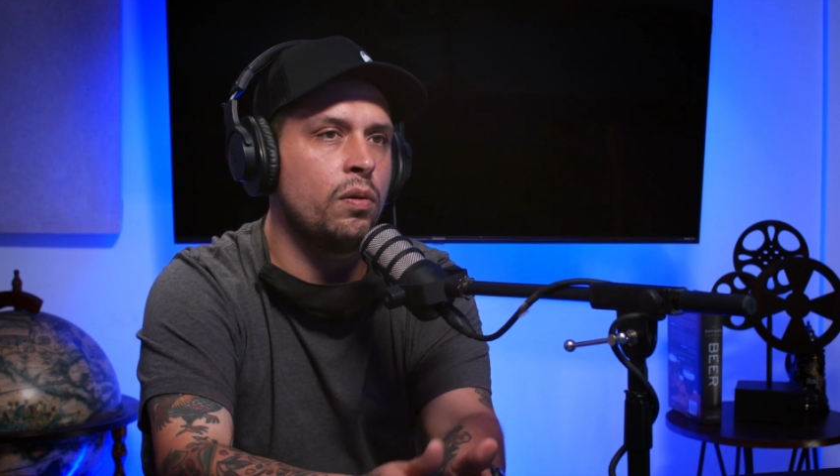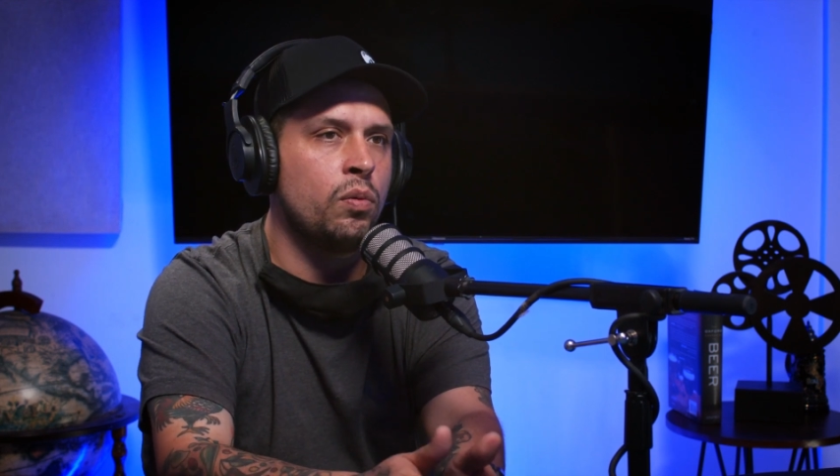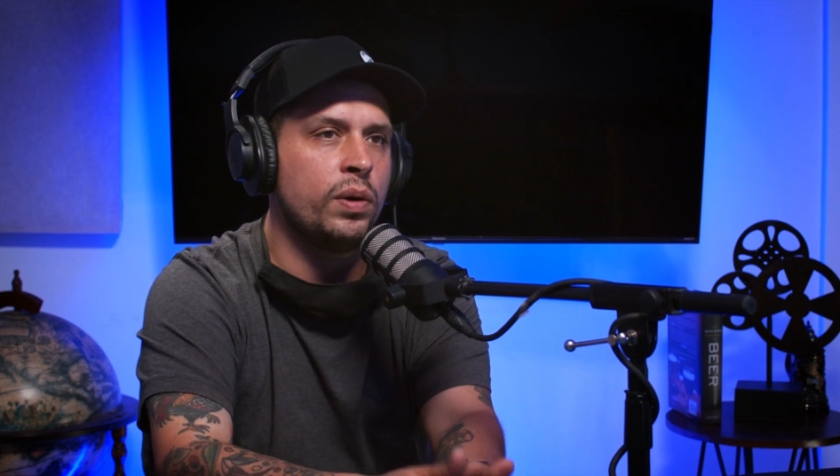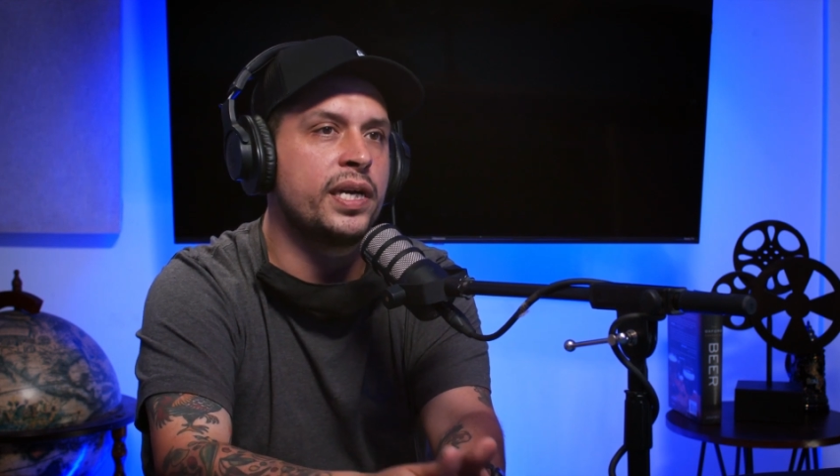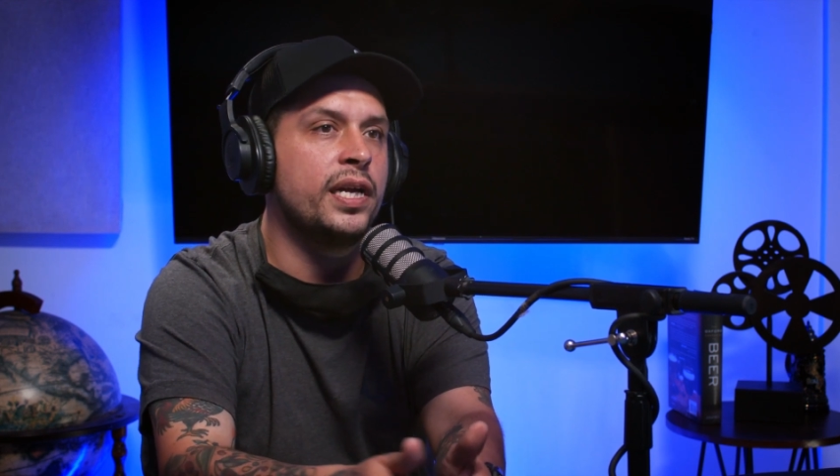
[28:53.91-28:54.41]

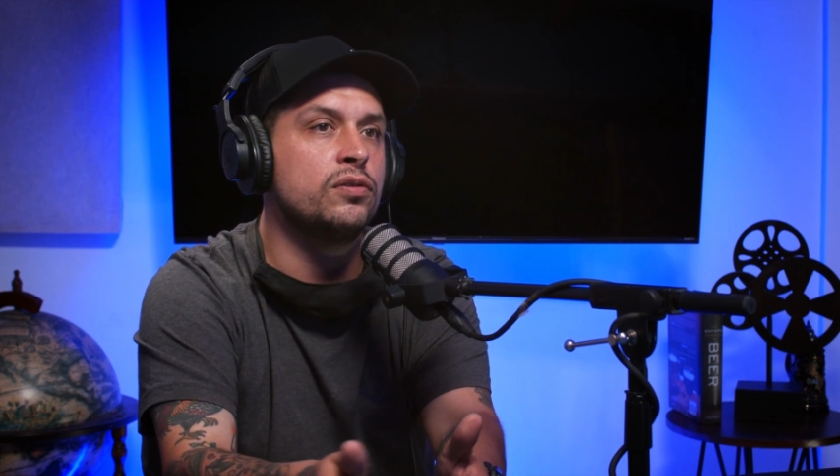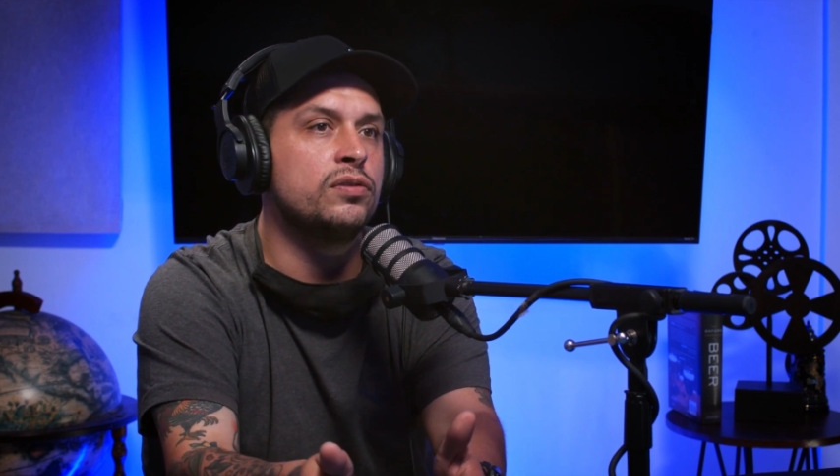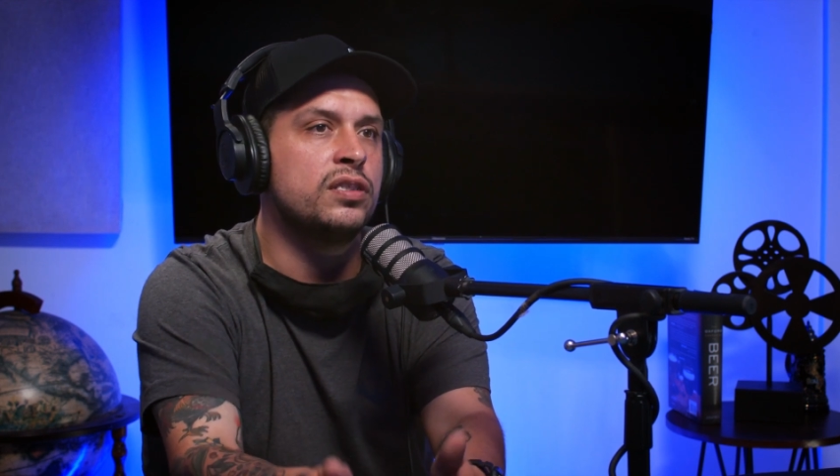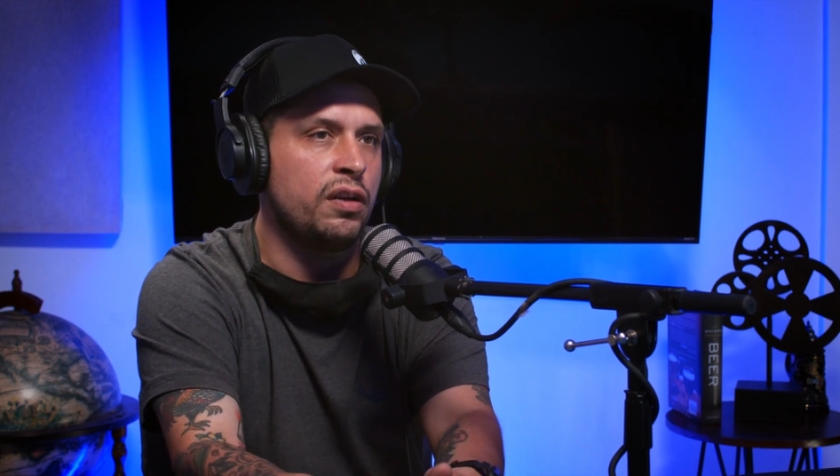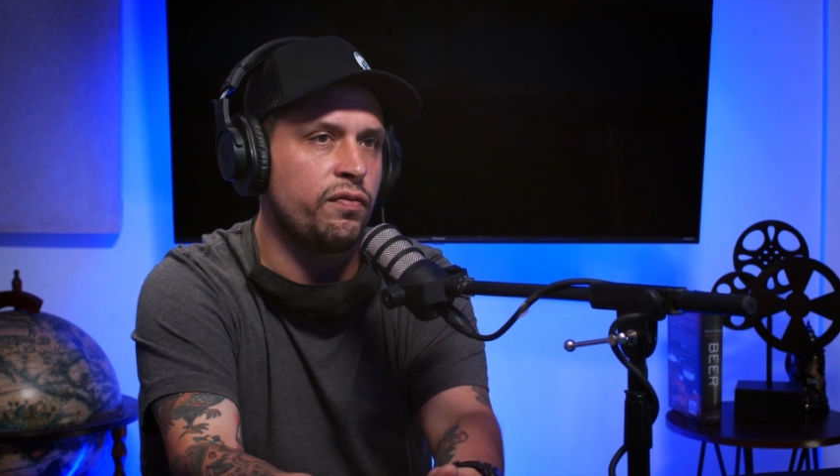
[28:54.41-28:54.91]
Or what can I
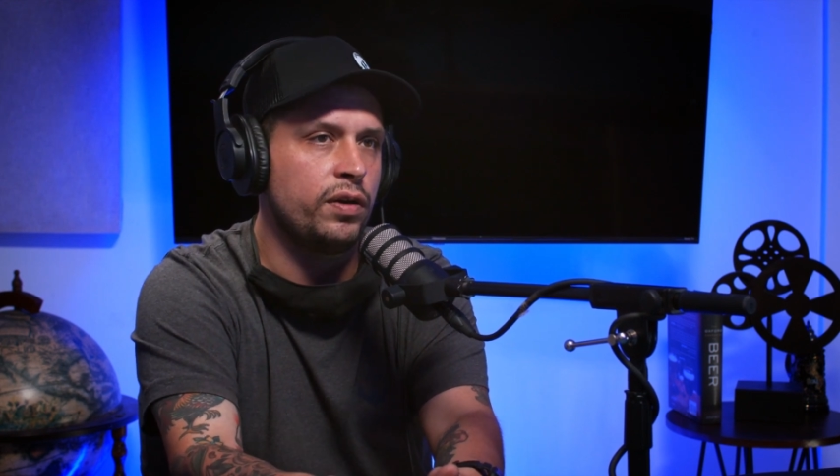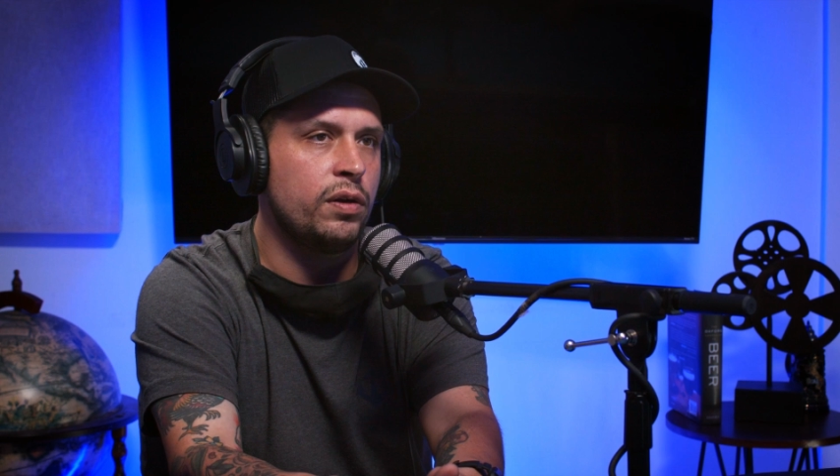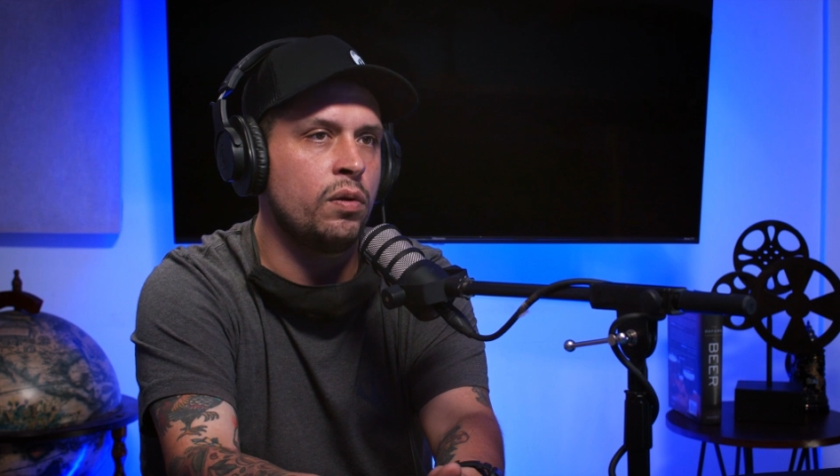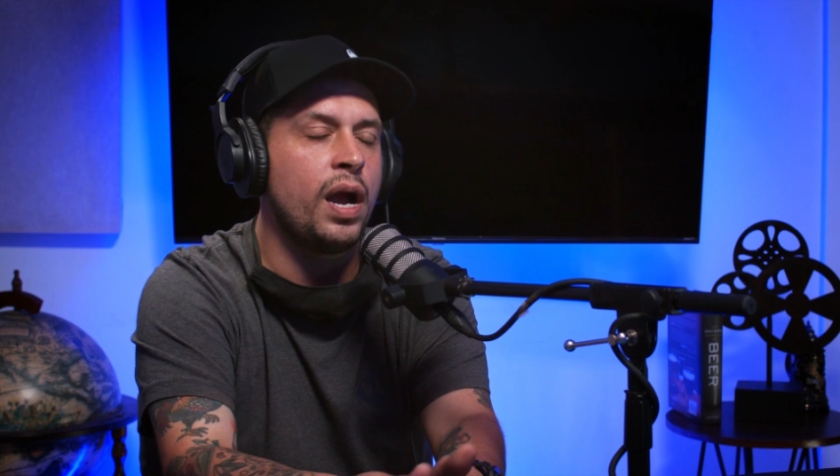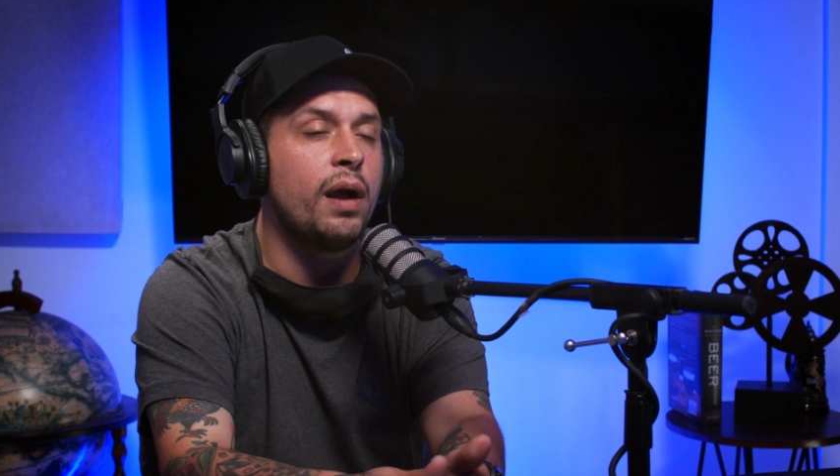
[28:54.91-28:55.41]
do
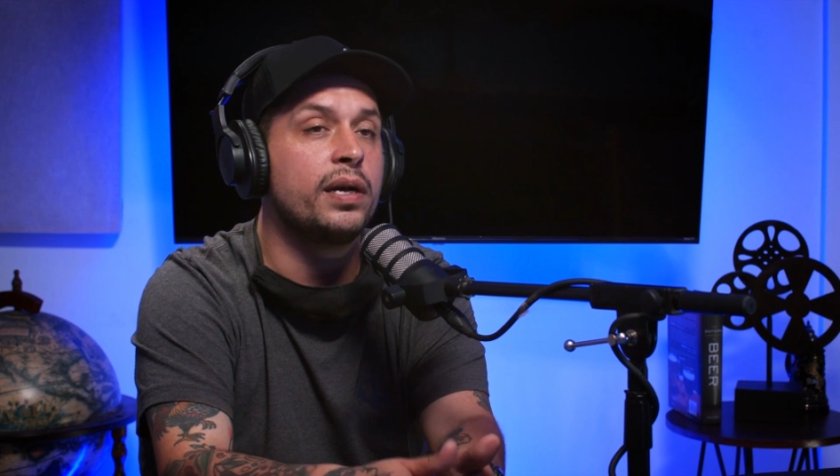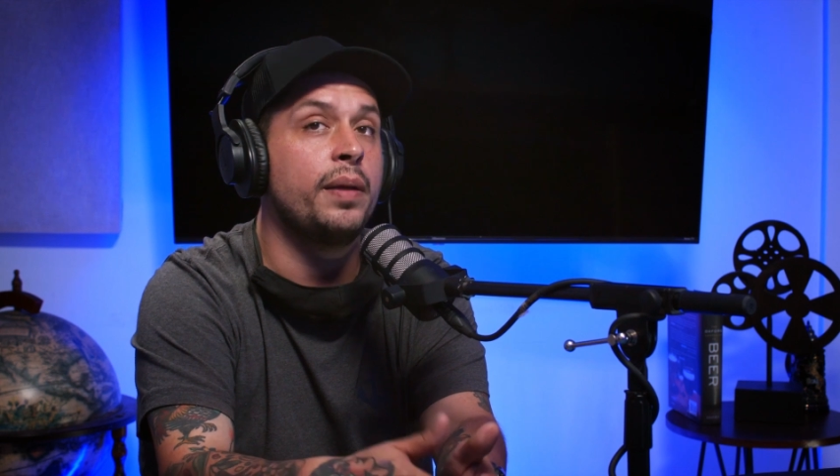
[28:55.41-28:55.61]
different? Or how